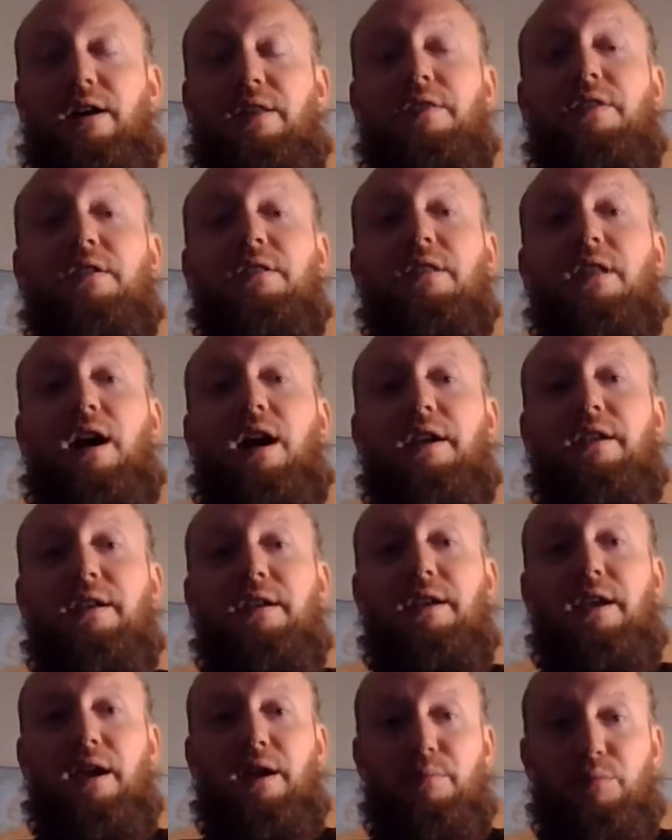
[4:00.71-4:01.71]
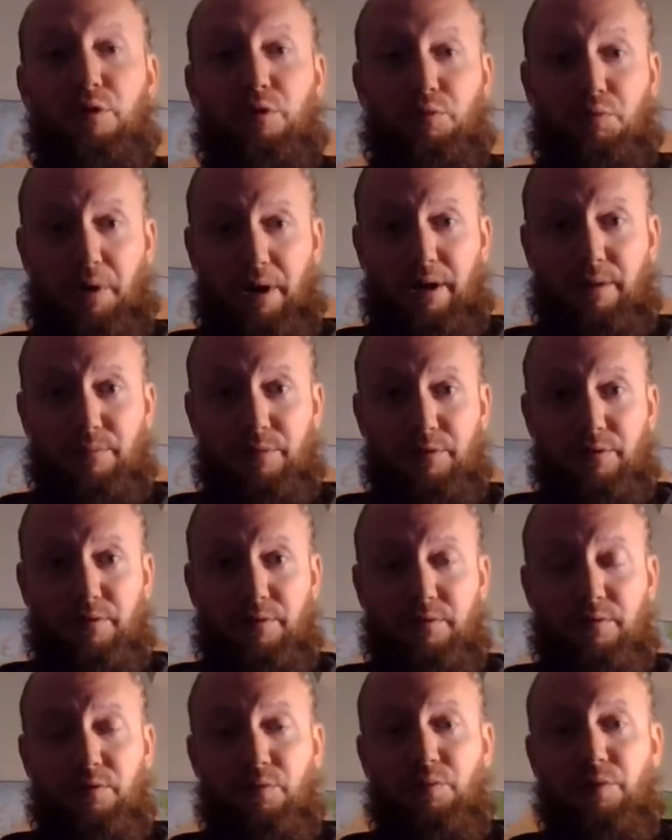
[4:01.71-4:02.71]
the Lonnie Gamble Ramble,
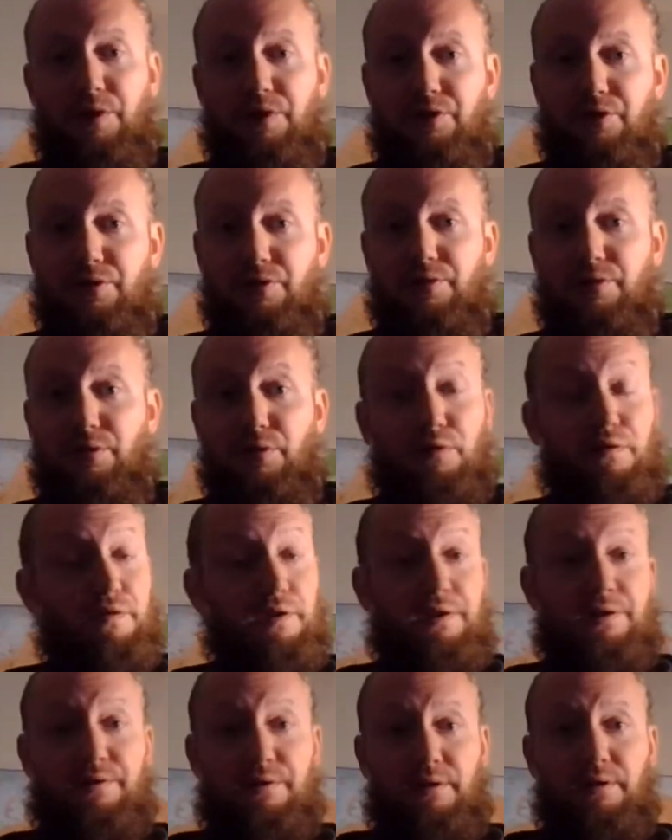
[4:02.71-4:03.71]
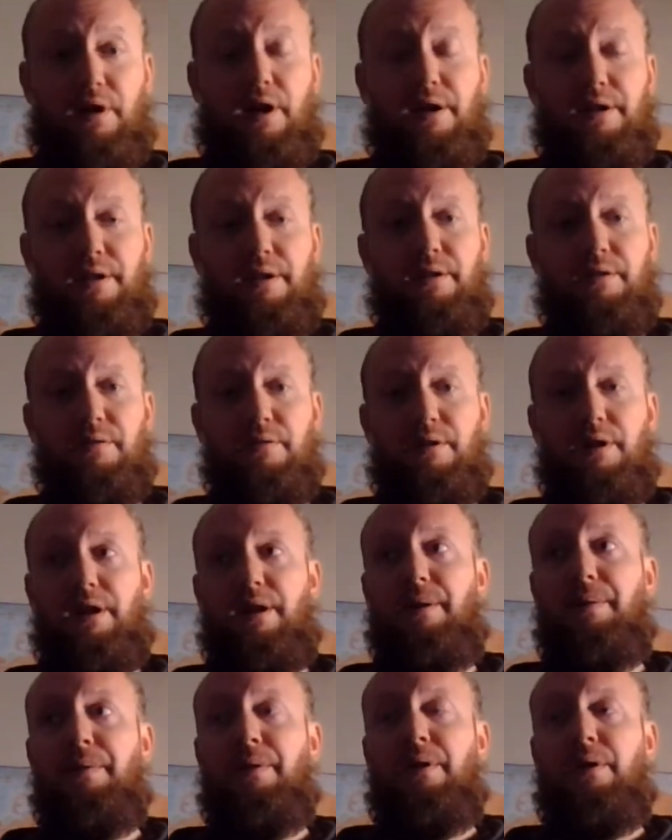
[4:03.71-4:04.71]
which, no offense to Lonnie,
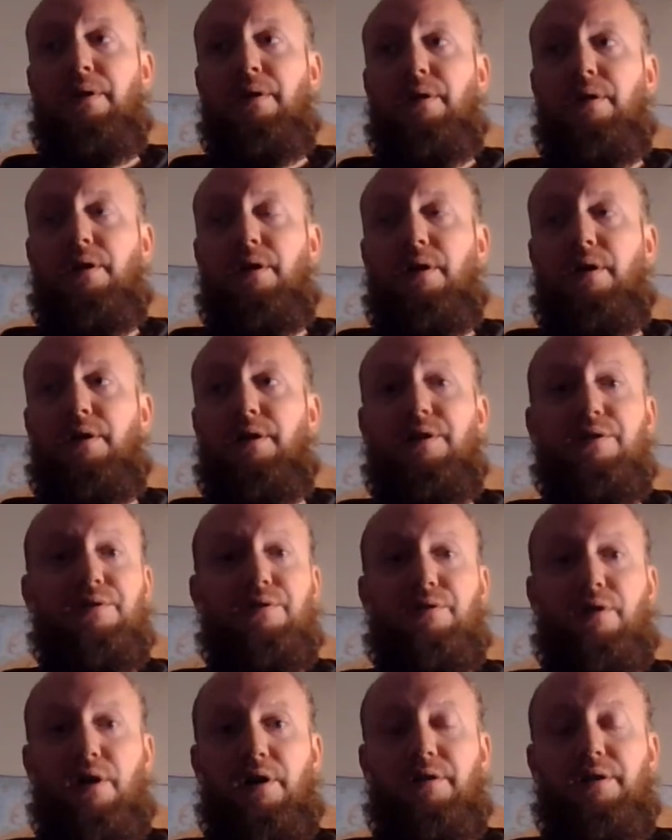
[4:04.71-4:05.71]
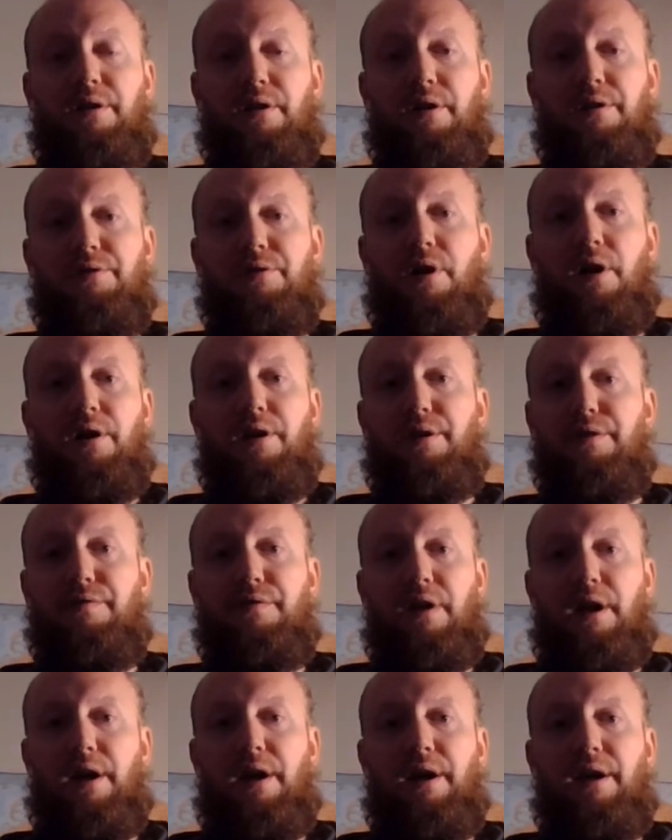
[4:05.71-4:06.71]
okay, he's a talkative
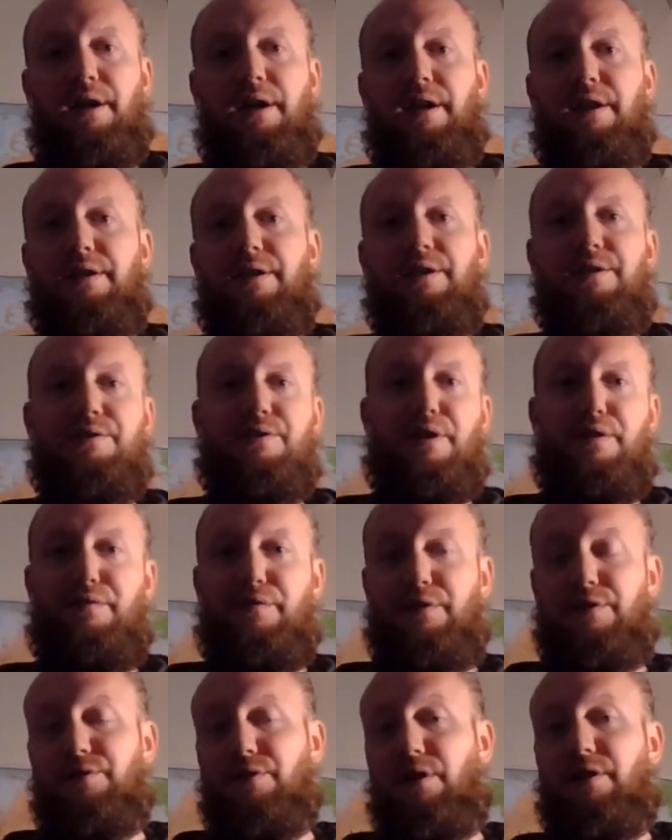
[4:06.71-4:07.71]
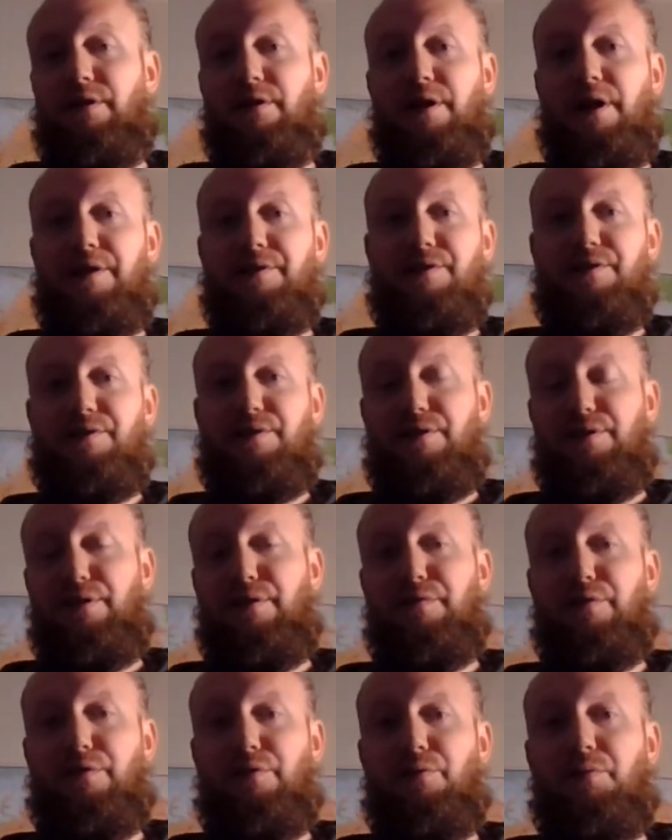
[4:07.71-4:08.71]
guy, and he's definitely taught classes in
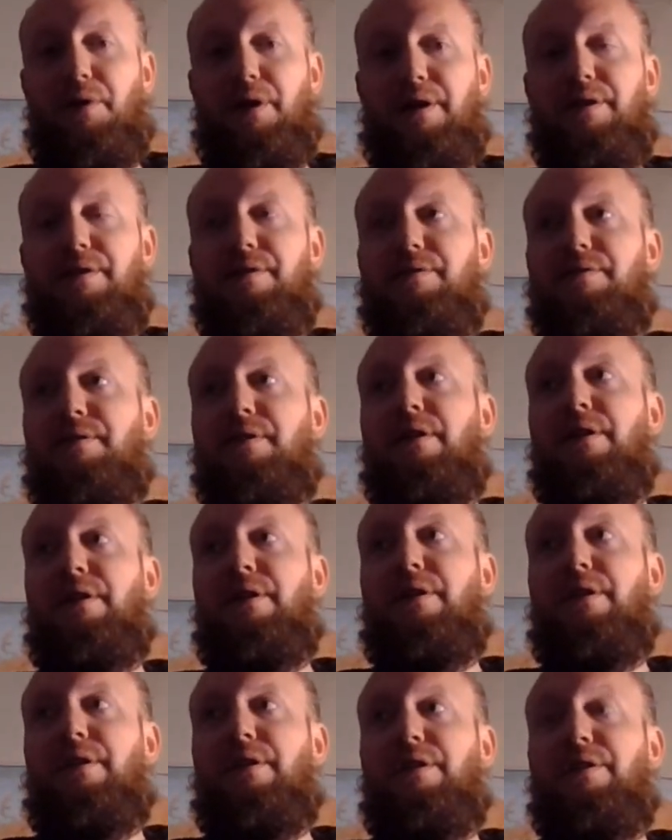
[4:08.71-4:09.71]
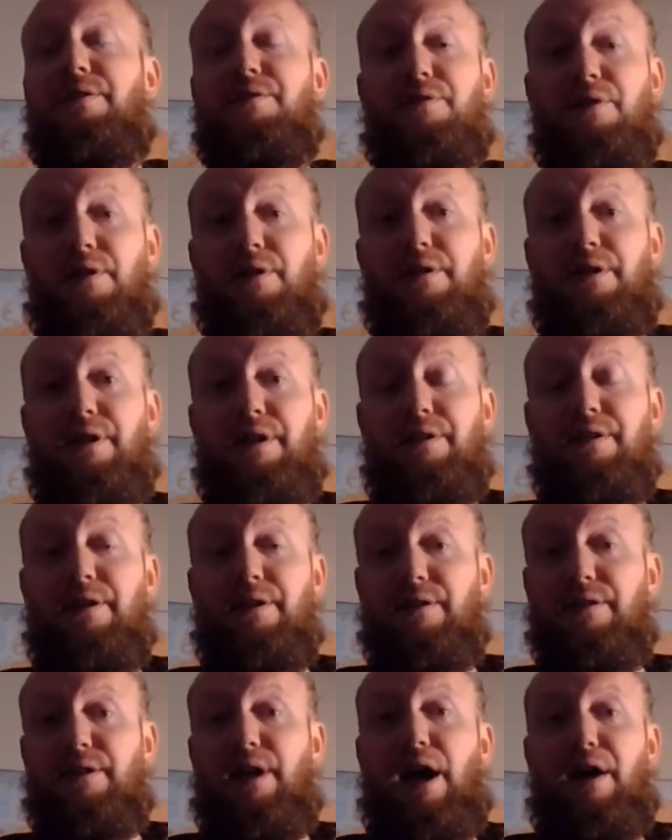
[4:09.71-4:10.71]
different ways. He did a
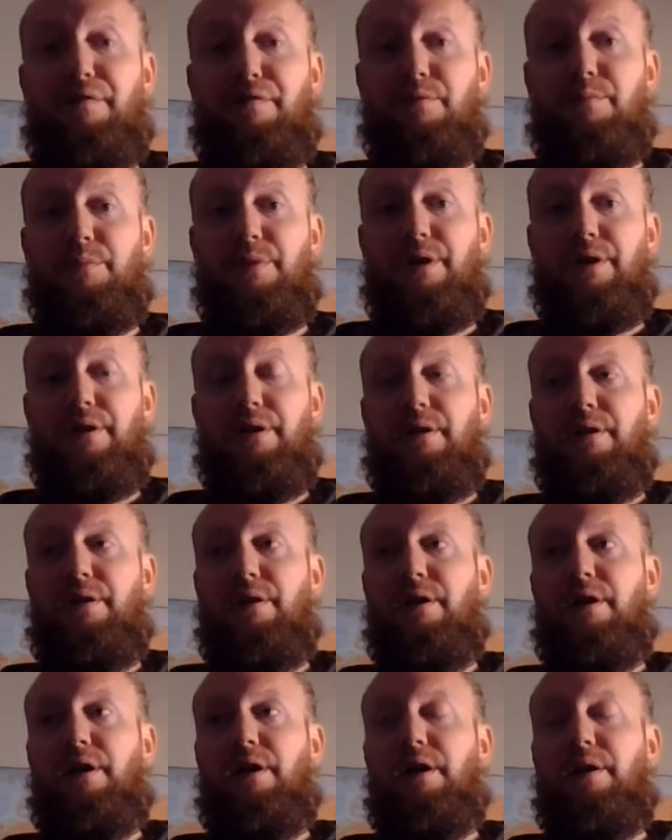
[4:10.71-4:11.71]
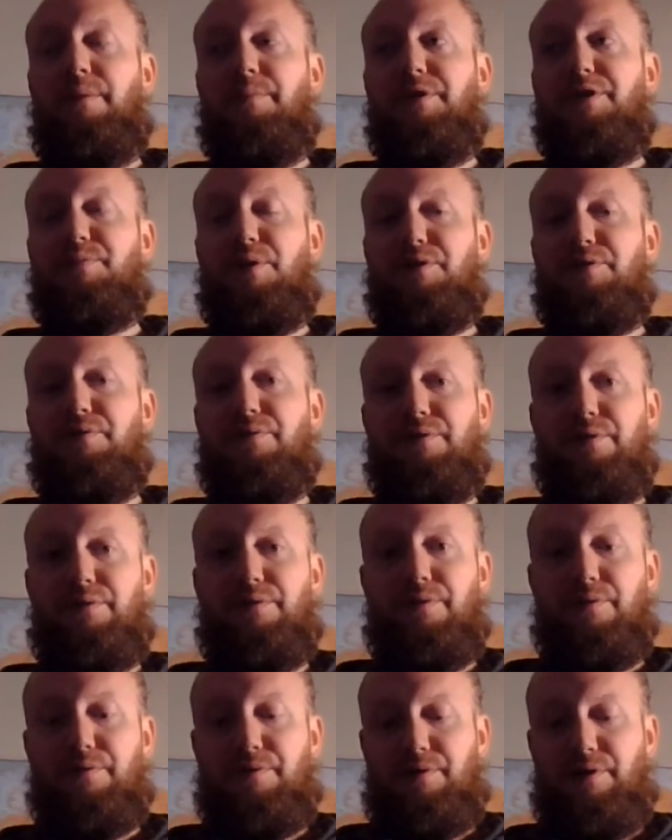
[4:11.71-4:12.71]
lot for me, especially
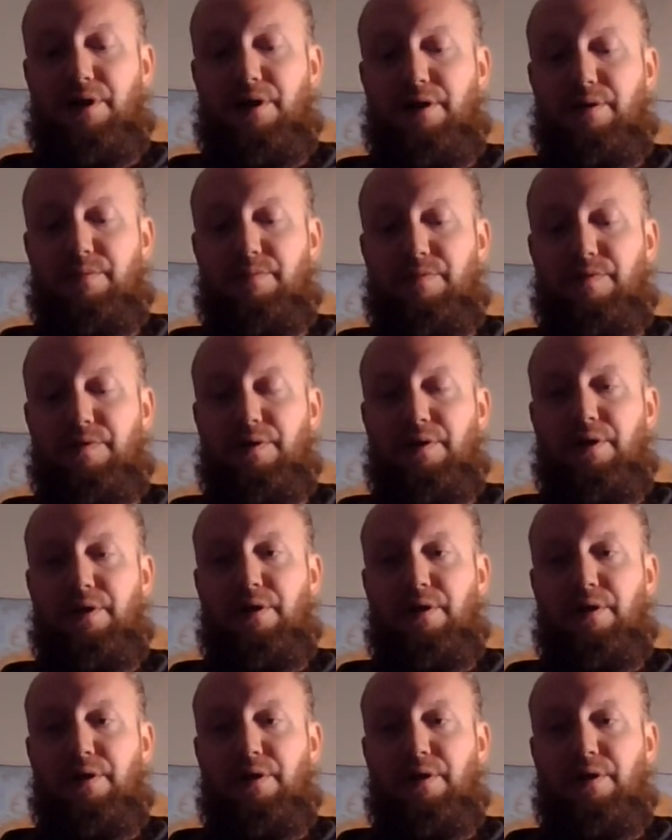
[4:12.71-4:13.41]
during those times,